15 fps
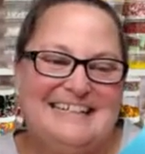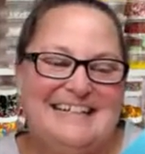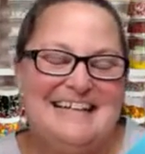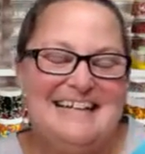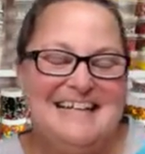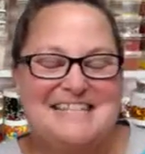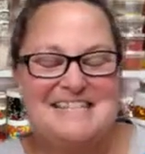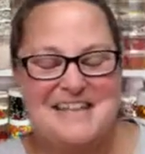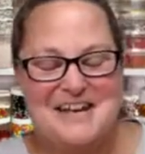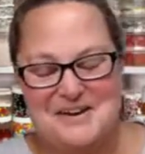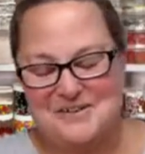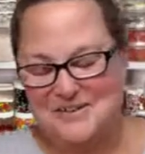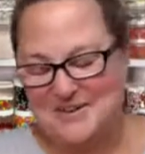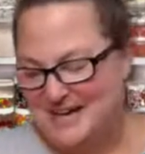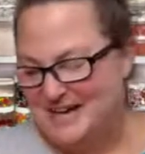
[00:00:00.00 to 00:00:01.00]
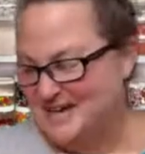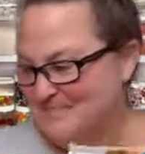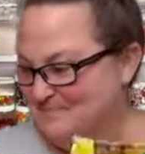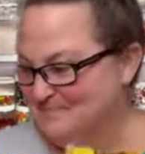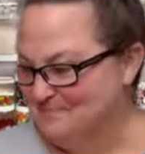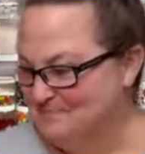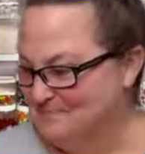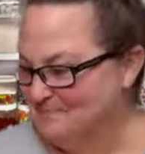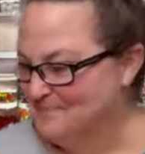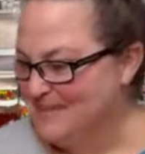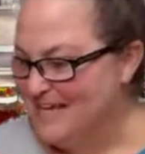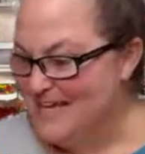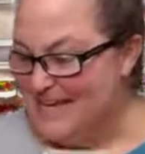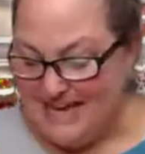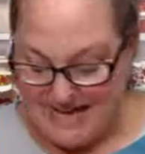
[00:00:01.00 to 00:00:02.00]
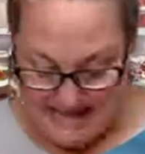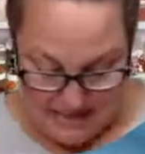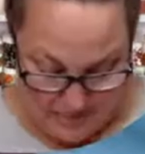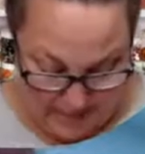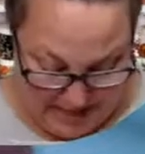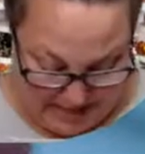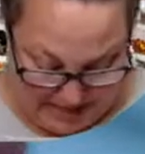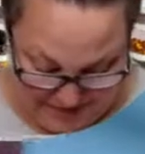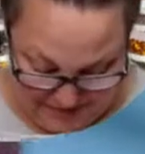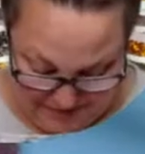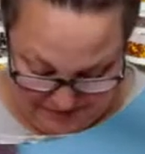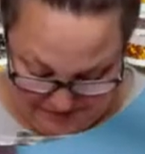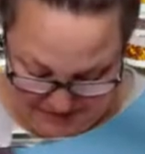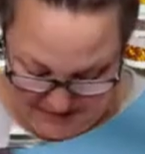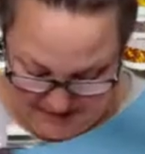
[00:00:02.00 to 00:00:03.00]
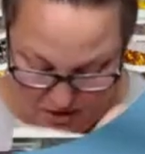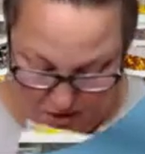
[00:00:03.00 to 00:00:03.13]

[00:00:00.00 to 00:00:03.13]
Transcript: So, anyway, I think.